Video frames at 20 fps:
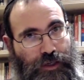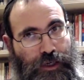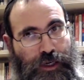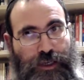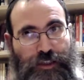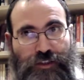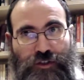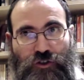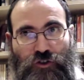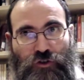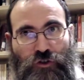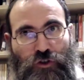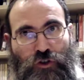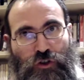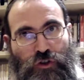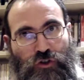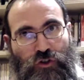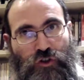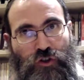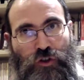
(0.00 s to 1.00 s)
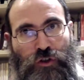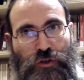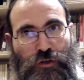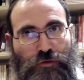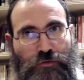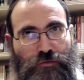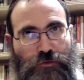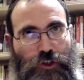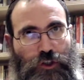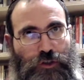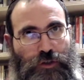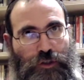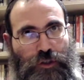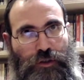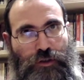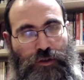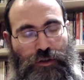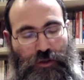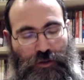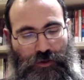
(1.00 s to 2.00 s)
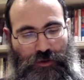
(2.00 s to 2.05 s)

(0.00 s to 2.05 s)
And it's good to just in